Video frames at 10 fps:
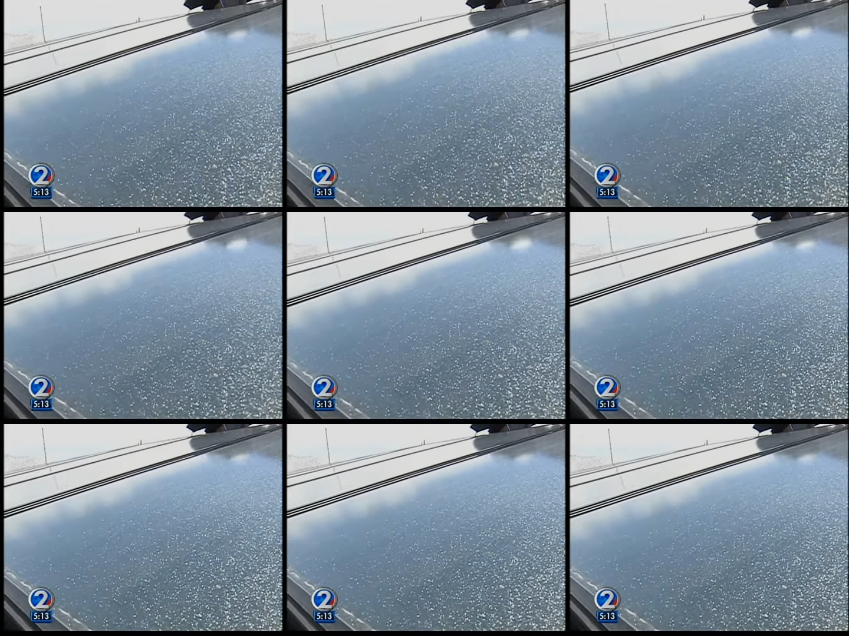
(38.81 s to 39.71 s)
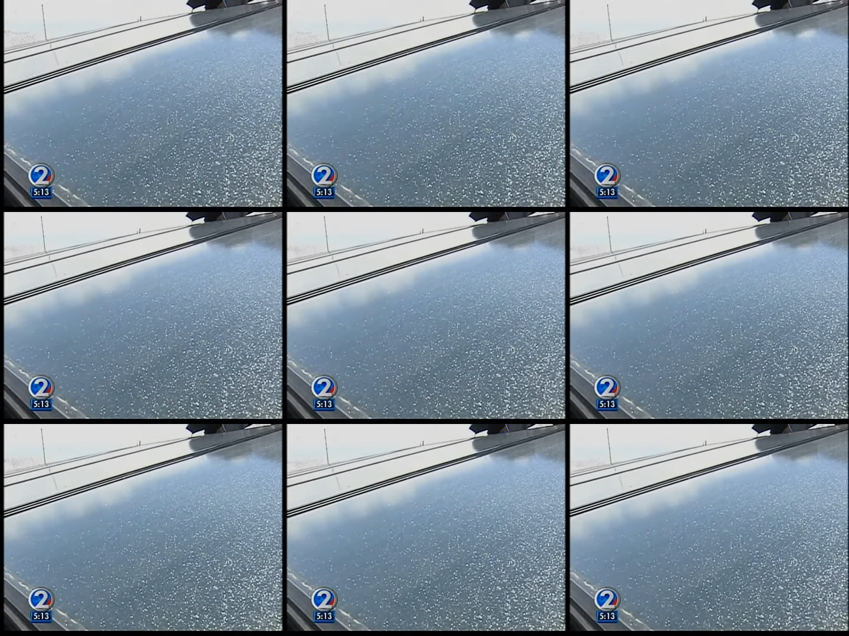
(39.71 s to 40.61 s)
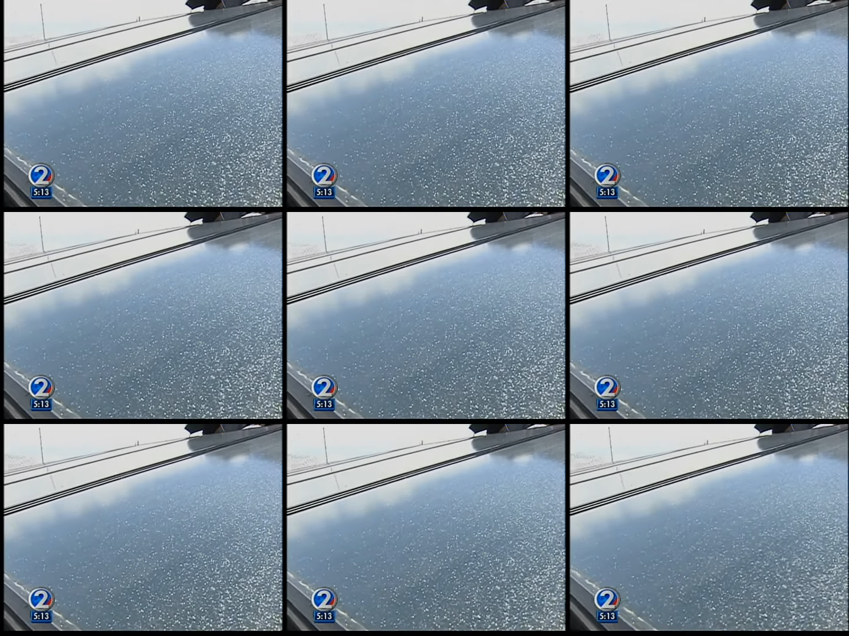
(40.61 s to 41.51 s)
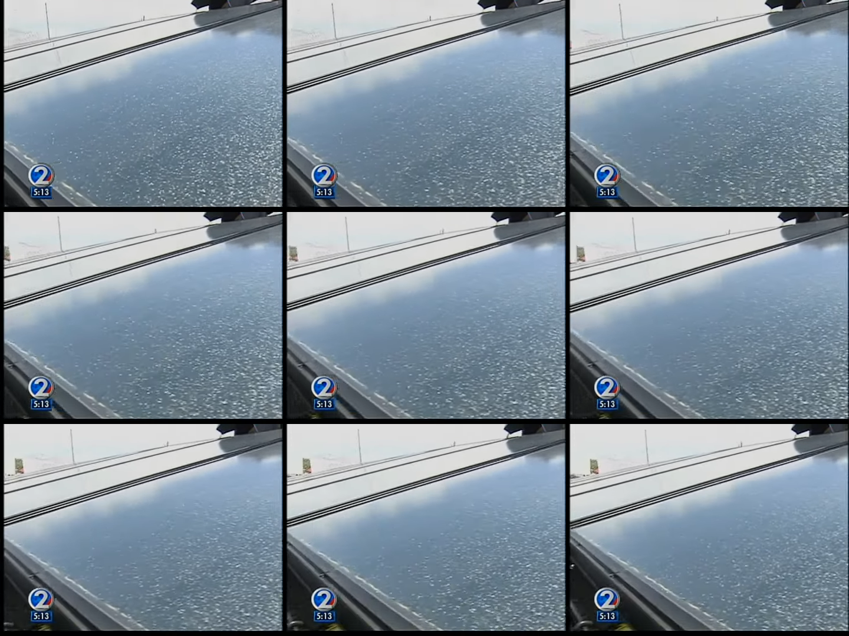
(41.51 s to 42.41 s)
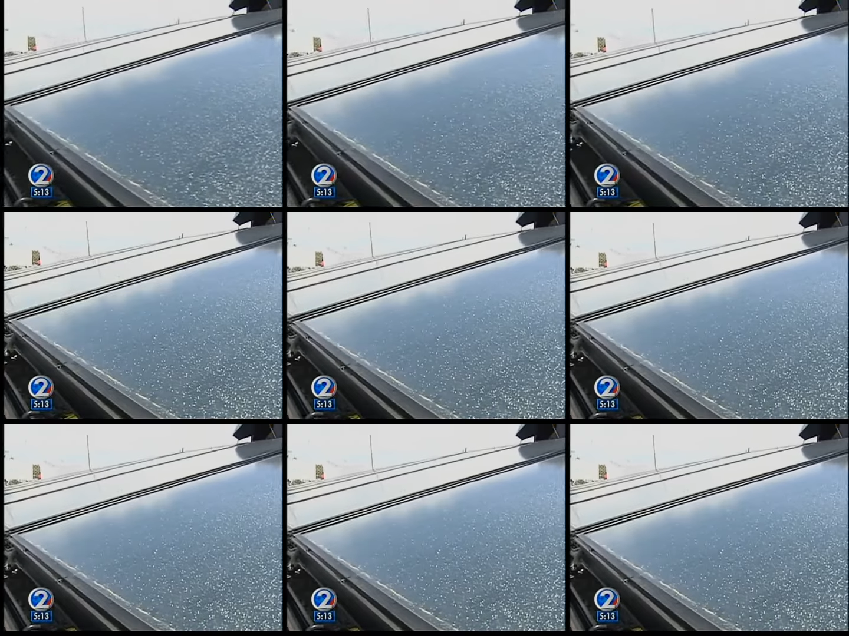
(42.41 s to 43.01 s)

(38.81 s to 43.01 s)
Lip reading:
[unreadable: no face in view]